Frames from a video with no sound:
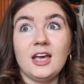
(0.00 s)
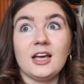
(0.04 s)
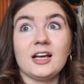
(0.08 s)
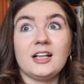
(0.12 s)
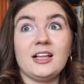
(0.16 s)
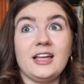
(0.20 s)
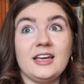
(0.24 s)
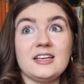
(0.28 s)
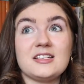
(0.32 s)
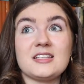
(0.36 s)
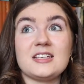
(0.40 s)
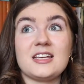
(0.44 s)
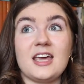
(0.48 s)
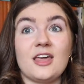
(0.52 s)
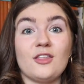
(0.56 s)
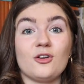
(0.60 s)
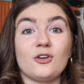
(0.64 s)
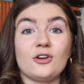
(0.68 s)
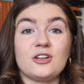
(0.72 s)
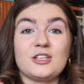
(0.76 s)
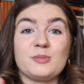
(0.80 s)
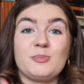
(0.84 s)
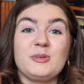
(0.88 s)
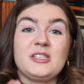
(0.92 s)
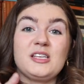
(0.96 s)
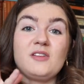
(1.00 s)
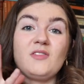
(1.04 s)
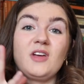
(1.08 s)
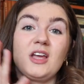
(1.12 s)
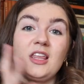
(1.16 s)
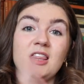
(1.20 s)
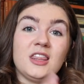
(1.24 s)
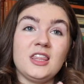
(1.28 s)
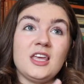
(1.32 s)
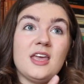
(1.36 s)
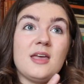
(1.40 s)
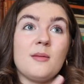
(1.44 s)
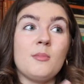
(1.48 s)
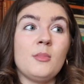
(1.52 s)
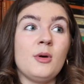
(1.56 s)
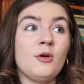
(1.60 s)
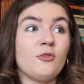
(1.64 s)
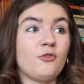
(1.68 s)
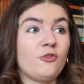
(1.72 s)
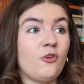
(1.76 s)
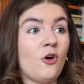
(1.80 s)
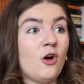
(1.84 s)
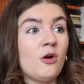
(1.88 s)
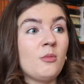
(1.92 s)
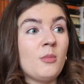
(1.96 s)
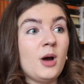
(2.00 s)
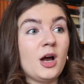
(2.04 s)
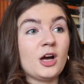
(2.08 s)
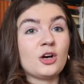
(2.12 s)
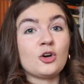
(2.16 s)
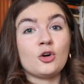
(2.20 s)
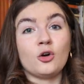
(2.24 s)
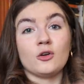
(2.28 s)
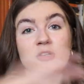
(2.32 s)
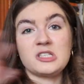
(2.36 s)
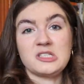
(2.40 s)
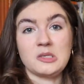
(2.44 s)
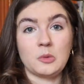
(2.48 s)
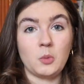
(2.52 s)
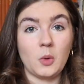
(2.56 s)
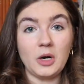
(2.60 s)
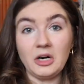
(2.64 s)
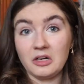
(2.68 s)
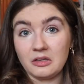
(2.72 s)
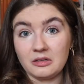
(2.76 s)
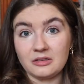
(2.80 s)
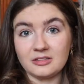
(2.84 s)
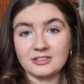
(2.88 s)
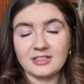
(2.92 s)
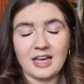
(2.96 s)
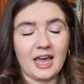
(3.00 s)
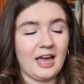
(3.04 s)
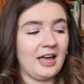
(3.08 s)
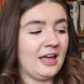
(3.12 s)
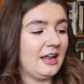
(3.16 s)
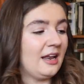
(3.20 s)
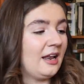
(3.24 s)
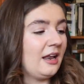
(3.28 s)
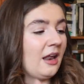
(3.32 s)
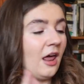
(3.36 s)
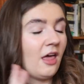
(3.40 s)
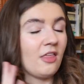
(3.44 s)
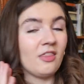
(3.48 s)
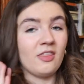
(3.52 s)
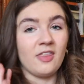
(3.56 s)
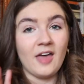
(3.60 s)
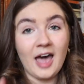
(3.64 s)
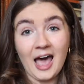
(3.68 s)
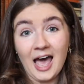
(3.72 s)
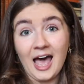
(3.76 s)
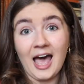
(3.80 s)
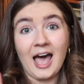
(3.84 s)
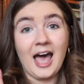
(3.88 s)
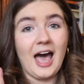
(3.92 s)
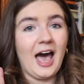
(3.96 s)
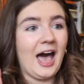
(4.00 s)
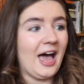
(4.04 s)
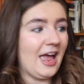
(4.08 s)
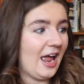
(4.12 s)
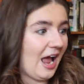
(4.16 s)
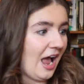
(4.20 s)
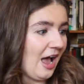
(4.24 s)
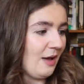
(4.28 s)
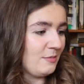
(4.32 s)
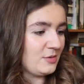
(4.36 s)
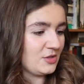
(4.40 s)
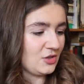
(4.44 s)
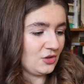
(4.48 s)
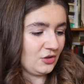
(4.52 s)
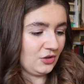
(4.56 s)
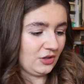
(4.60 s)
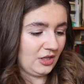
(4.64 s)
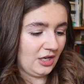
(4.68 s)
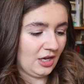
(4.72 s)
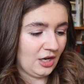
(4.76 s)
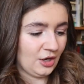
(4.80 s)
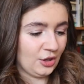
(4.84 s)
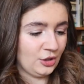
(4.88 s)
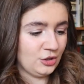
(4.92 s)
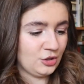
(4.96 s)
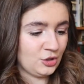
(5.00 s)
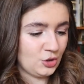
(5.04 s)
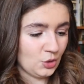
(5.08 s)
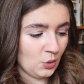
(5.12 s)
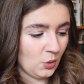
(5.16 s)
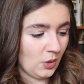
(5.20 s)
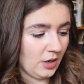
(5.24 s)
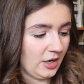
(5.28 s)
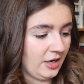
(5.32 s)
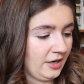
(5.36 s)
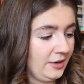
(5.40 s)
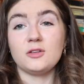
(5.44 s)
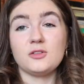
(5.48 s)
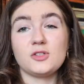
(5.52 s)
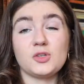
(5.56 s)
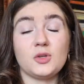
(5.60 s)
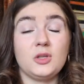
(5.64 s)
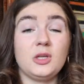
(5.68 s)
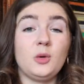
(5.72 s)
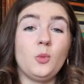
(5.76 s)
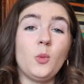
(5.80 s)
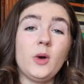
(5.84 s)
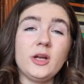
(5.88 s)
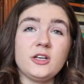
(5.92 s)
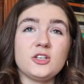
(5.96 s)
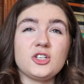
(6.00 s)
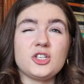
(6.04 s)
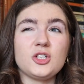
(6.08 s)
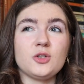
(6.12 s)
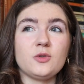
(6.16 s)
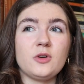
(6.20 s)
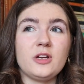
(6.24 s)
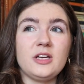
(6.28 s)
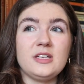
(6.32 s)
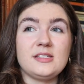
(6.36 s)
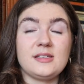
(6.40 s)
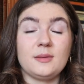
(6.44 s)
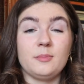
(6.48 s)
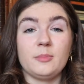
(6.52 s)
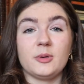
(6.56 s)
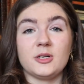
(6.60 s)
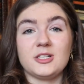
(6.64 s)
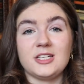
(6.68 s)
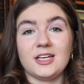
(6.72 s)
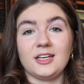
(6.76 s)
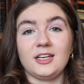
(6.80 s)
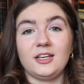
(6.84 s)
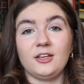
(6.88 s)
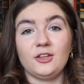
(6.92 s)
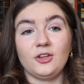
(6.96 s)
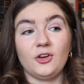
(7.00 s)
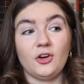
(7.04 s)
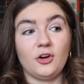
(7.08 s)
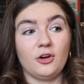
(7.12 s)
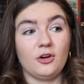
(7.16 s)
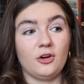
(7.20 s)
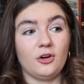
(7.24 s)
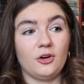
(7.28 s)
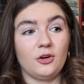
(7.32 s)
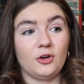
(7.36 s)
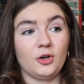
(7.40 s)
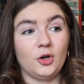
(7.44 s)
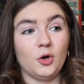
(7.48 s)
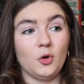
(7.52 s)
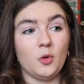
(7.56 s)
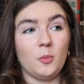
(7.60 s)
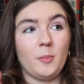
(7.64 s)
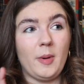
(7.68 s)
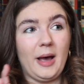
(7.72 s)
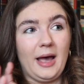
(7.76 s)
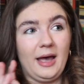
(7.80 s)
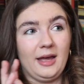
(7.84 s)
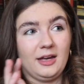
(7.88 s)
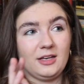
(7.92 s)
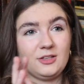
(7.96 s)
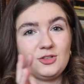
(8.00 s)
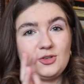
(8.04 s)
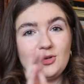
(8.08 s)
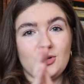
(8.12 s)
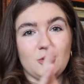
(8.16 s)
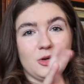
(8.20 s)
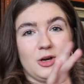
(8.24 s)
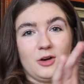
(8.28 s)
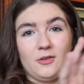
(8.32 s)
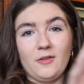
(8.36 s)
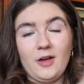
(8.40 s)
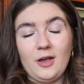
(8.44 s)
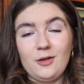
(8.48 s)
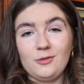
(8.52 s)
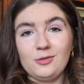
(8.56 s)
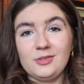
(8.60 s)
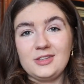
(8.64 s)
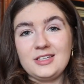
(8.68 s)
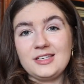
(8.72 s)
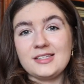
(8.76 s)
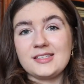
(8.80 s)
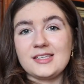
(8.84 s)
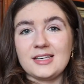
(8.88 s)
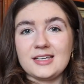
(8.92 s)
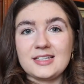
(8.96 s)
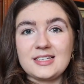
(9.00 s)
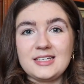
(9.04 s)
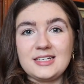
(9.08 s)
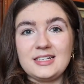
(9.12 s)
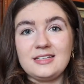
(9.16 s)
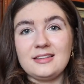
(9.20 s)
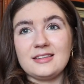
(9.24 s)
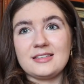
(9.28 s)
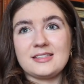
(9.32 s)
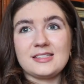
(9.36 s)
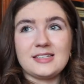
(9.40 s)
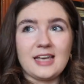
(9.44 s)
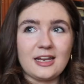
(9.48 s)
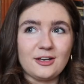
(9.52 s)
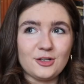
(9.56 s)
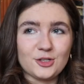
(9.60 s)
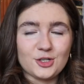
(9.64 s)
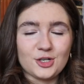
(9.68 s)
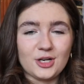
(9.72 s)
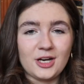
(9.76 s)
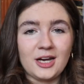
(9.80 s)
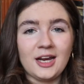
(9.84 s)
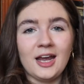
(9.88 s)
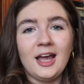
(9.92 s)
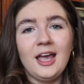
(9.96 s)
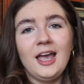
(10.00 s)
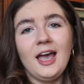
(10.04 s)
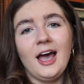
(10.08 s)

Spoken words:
collected together on a specific theme from across the world, and that I absolutely adore. So the witch stories in particular go back to around the 16th century,